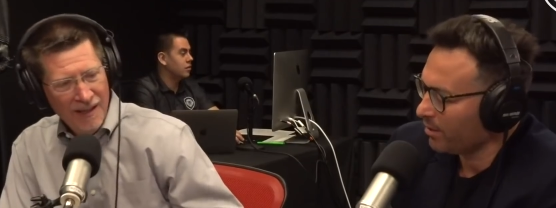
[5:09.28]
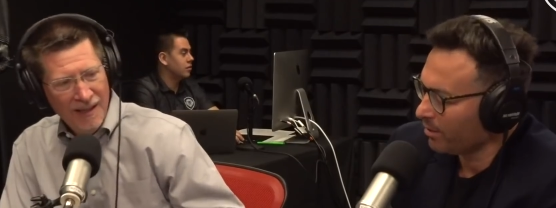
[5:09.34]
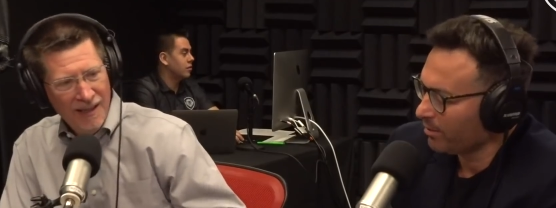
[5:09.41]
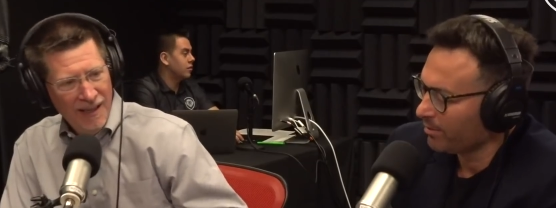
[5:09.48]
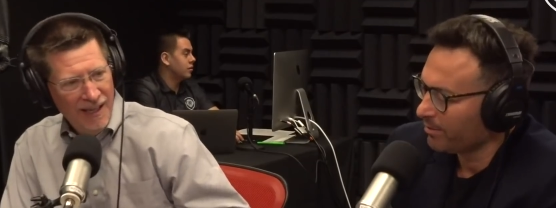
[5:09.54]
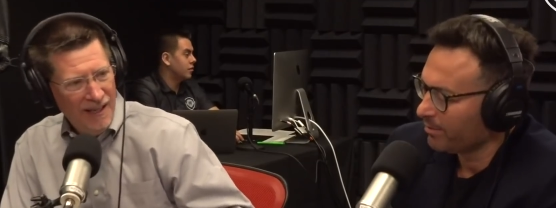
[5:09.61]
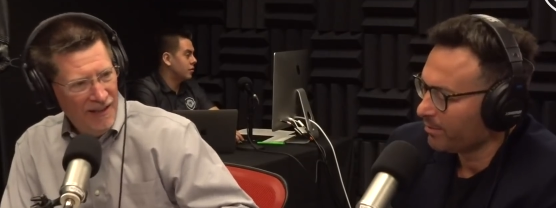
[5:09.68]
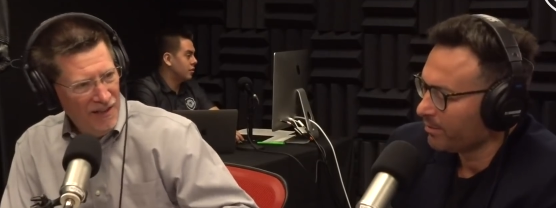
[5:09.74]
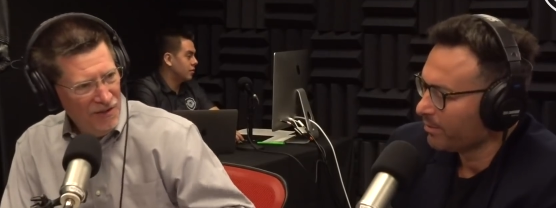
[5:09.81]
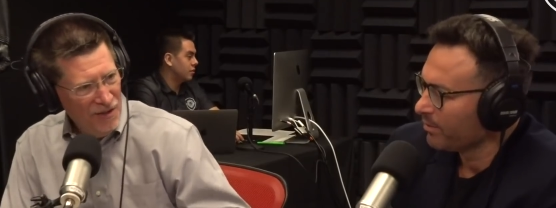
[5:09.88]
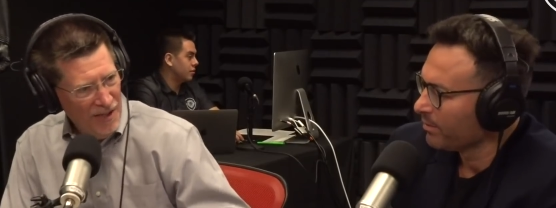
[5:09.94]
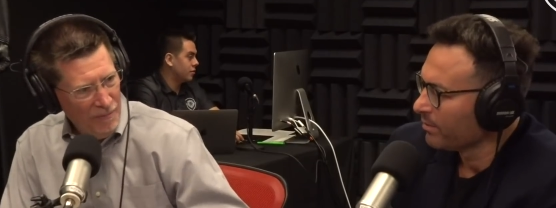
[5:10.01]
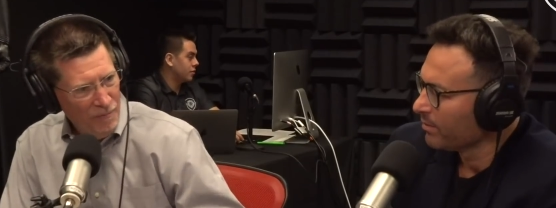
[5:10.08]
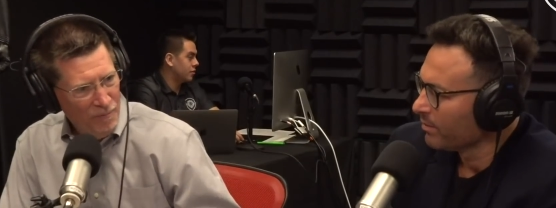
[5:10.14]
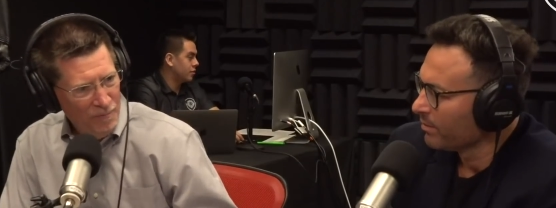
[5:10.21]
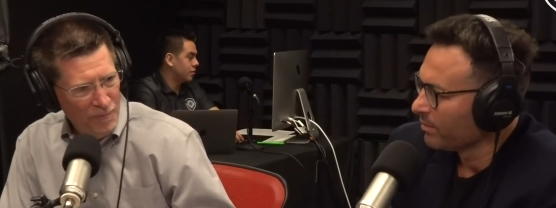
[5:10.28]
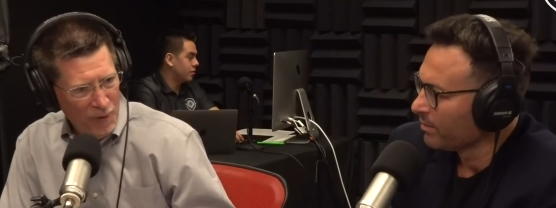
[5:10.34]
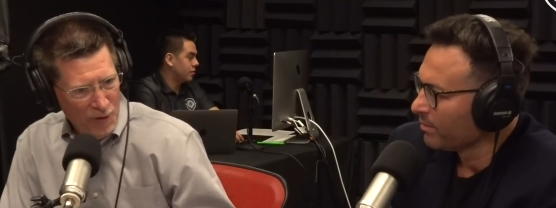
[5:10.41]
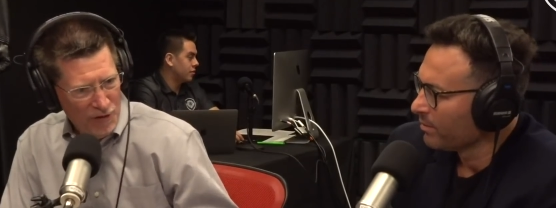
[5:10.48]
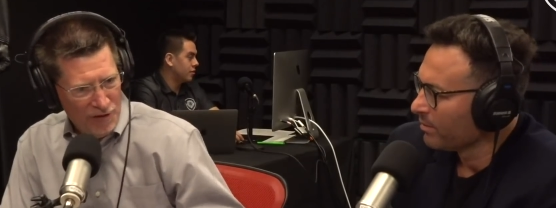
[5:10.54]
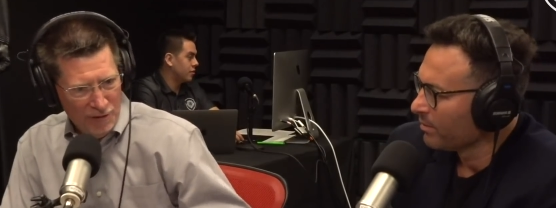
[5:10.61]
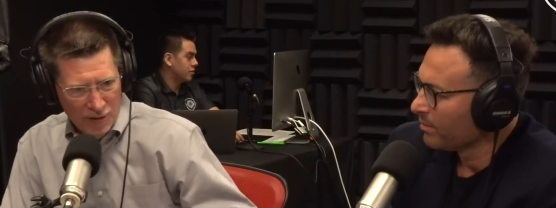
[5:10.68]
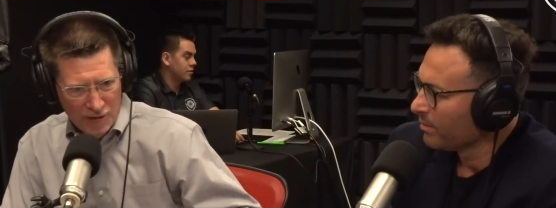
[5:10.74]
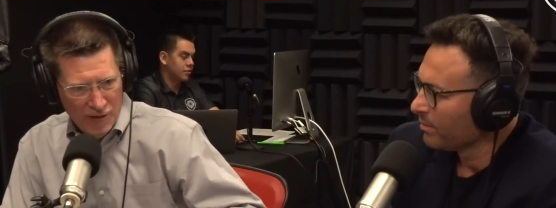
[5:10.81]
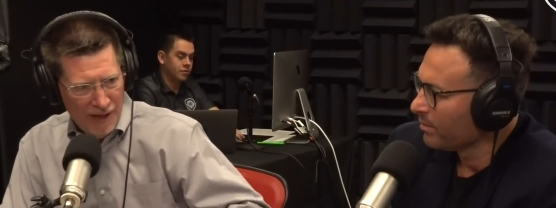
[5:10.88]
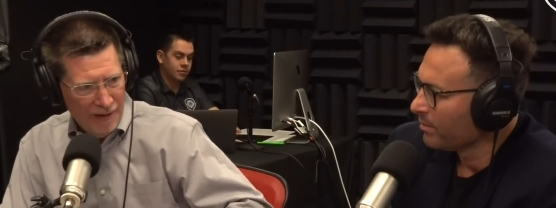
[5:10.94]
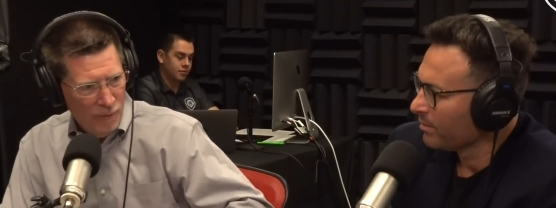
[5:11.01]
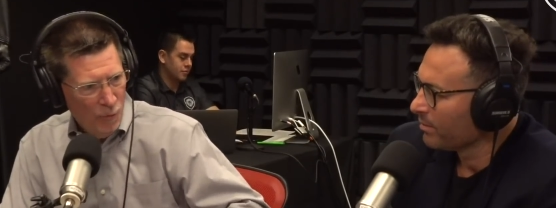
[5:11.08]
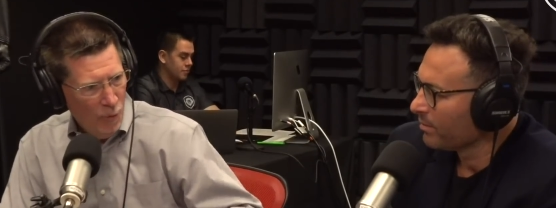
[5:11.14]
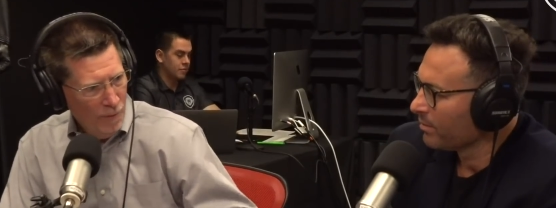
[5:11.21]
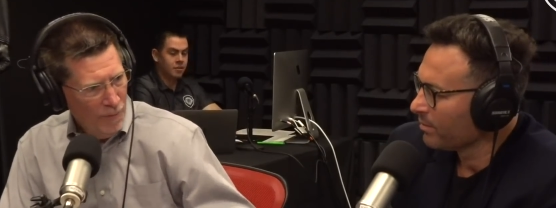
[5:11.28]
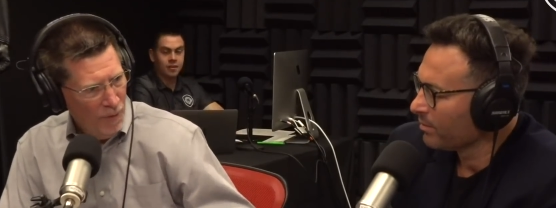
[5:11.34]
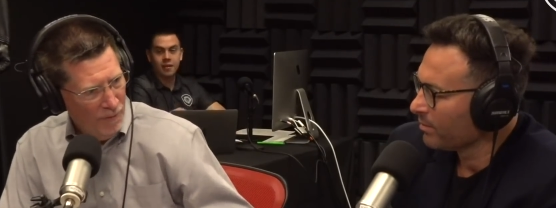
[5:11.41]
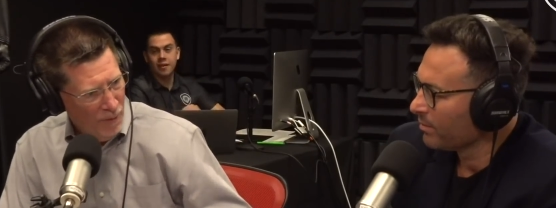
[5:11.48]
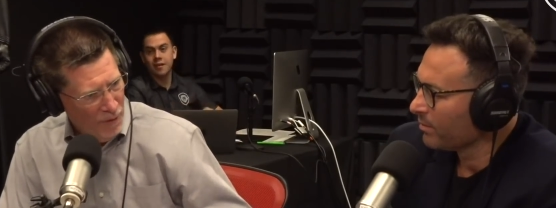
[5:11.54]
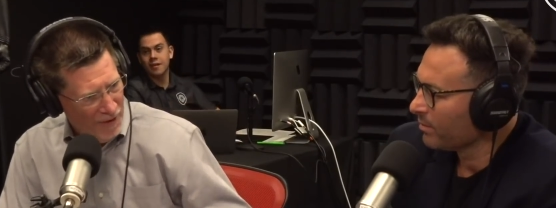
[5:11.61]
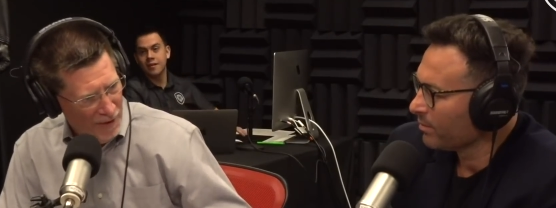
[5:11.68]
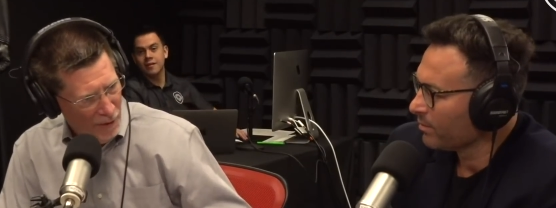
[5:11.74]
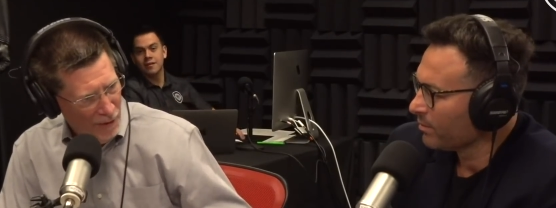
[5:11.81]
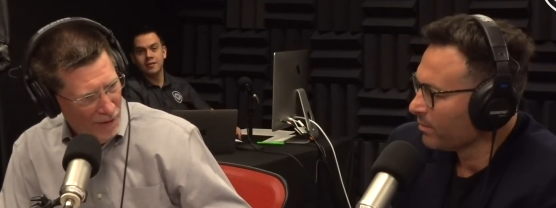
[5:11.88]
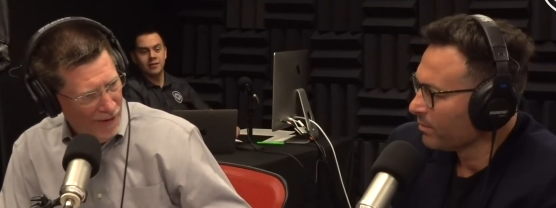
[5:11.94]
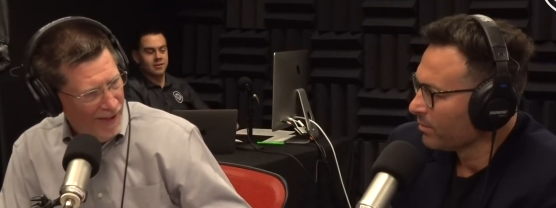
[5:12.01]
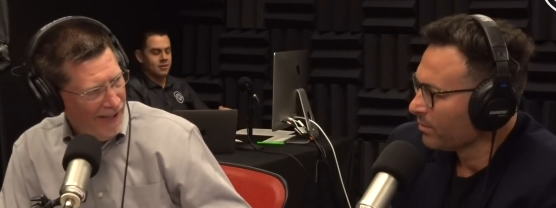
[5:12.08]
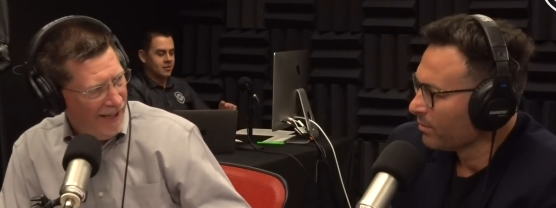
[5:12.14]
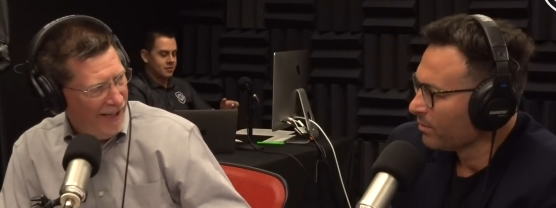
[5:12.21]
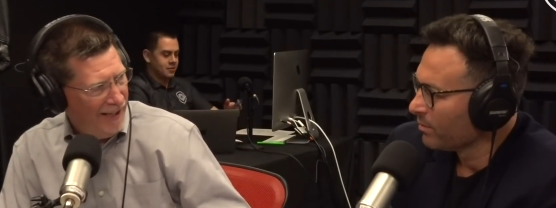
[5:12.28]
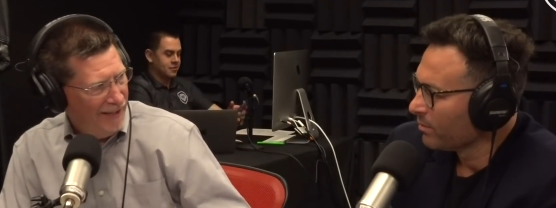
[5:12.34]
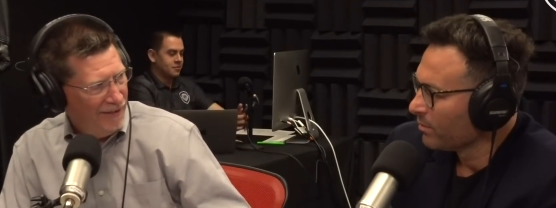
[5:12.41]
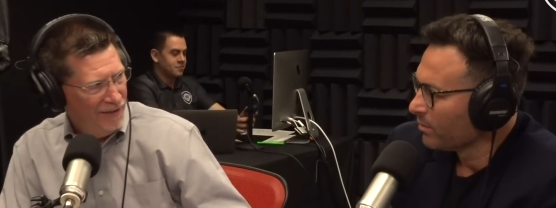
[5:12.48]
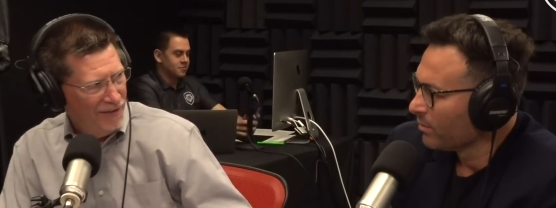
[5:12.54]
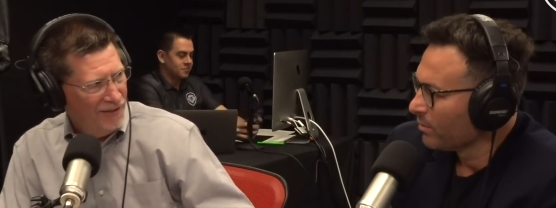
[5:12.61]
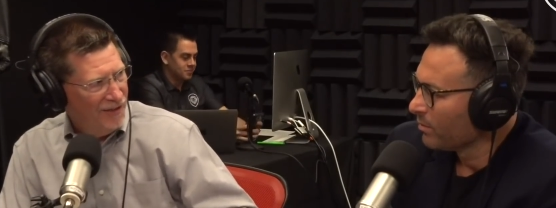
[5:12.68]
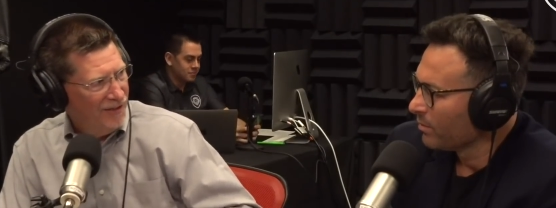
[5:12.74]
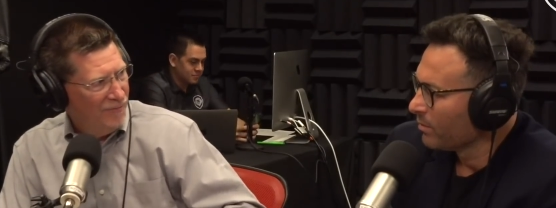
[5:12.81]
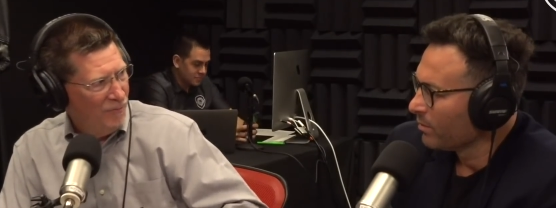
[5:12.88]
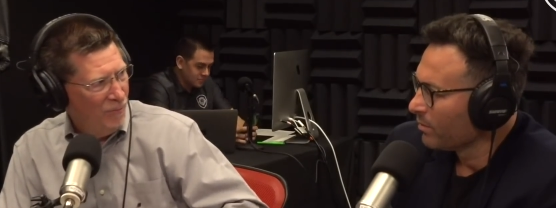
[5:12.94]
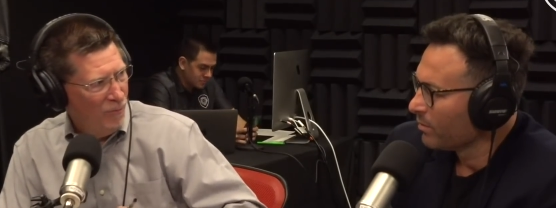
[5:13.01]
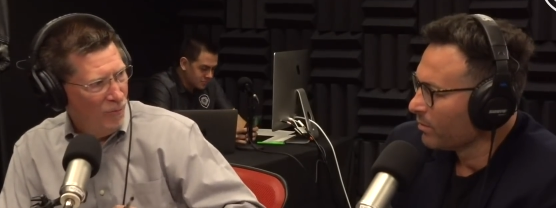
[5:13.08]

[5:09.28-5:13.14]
Speaker 1: I do. And then Jeb Bush looked like warmed over dinner, and